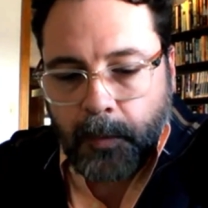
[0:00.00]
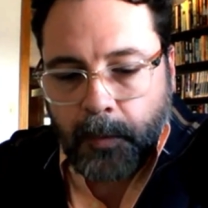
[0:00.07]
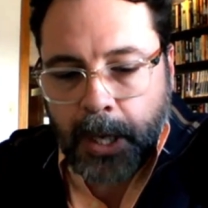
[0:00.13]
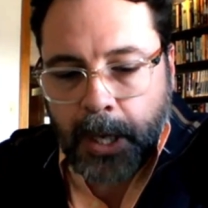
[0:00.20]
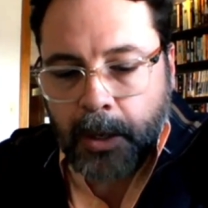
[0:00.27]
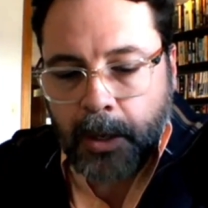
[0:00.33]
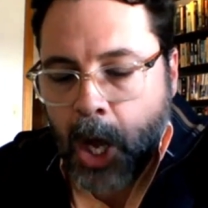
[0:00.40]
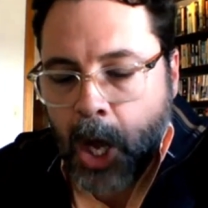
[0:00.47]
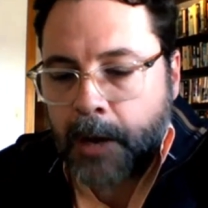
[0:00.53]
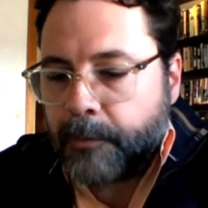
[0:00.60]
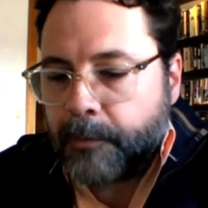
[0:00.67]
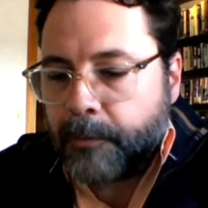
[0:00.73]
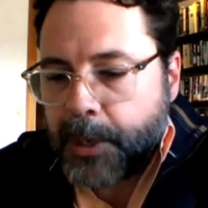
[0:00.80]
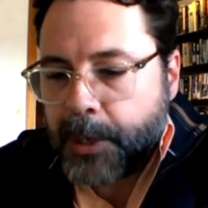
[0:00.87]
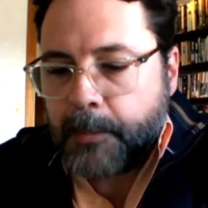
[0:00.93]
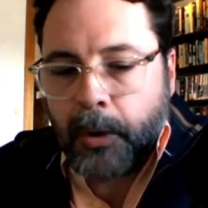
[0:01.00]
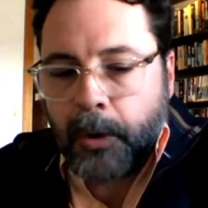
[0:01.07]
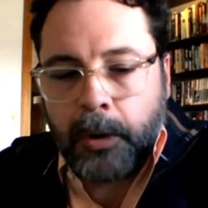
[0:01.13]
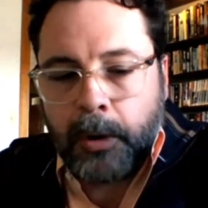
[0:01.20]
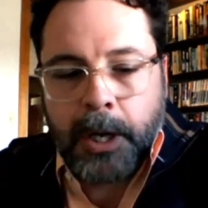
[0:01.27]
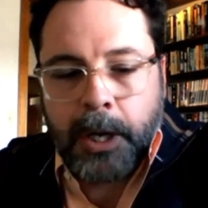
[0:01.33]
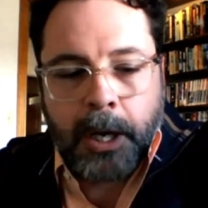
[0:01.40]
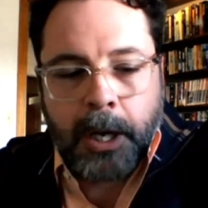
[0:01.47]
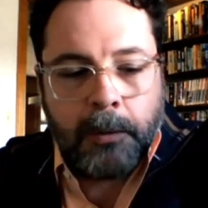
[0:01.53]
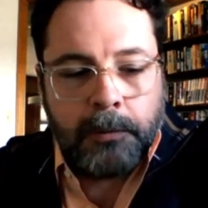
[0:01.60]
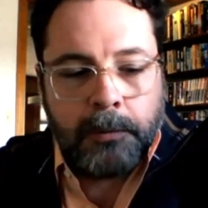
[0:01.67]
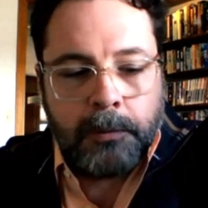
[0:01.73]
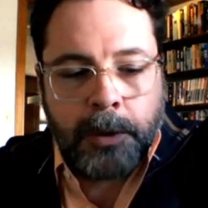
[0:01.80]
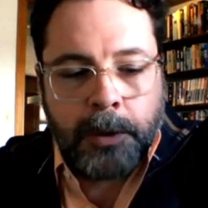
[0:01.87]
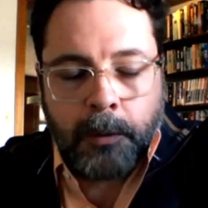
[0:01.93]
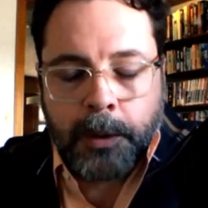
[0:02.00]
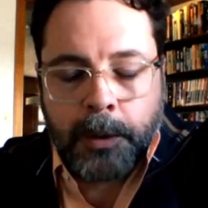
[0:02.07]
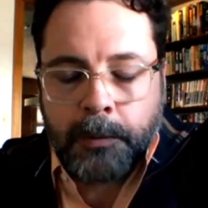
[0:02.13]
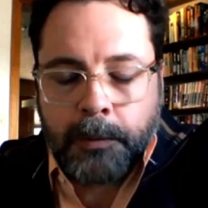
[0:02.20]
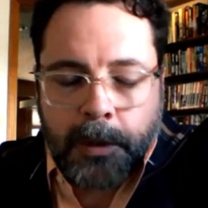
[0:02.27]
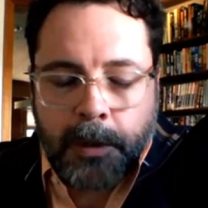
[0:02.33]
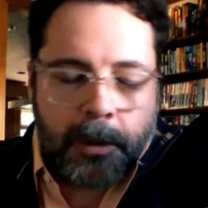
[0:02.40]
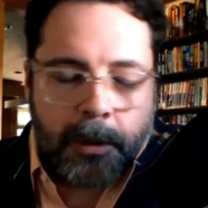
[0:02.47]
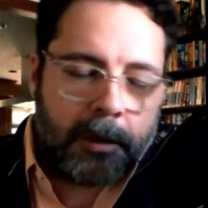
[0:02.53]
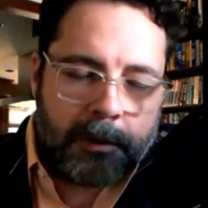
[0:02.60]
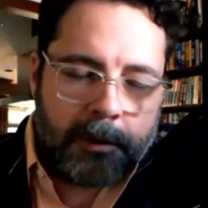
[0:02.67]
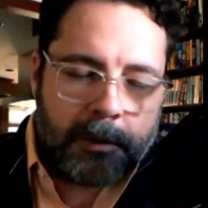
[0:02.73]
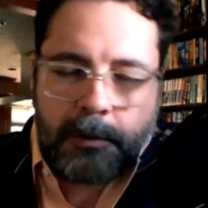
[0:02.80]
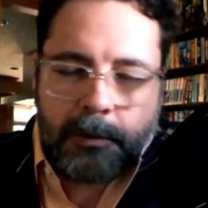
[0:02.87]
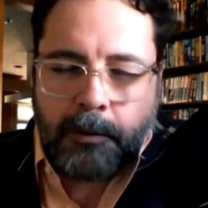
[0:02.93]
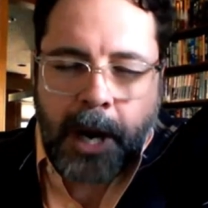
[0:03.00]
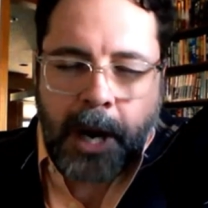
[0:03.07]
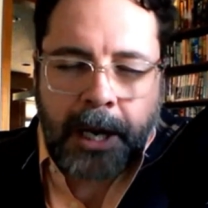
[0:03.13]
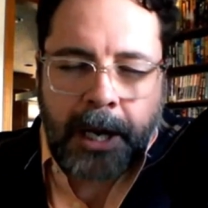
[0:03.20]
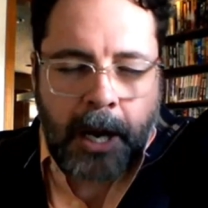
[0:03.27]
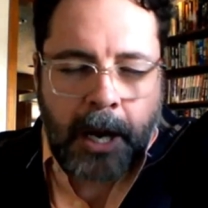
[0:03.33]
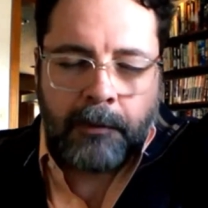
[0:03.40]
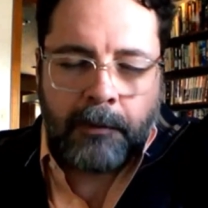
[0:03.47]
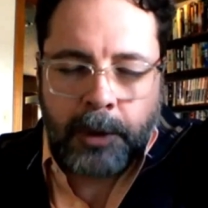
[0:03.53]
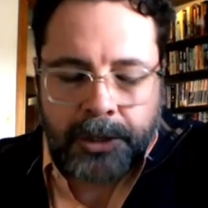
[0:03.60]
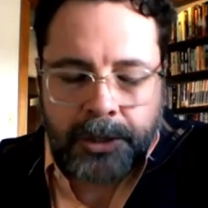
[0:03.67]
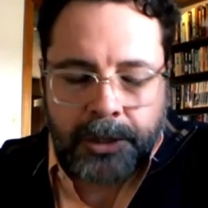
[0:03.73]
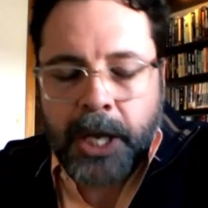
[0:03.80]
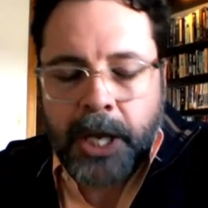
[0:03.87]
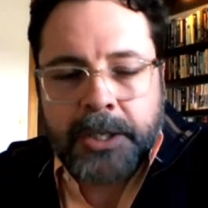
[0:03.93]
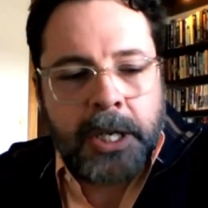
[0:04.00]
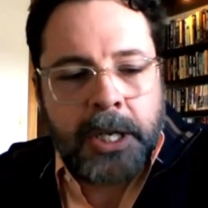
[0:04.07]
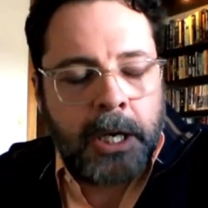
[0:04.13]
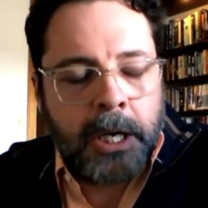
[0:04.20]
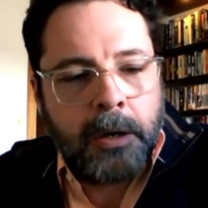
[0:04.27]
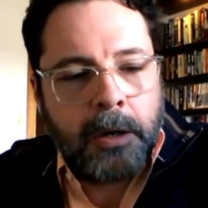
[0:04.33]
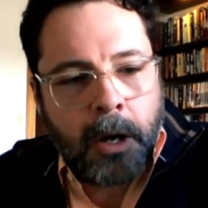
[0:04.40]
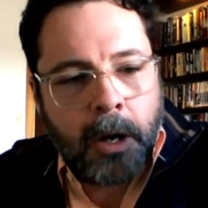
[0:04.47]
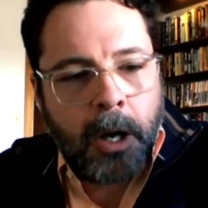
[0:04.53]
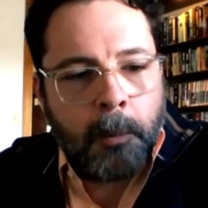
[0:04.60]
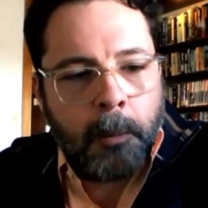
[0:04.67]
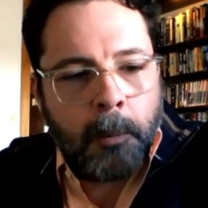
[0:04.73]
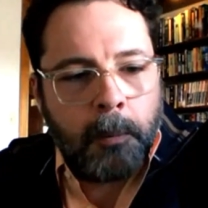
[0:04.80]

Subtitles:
like a lot of people, we kind of were adjusting,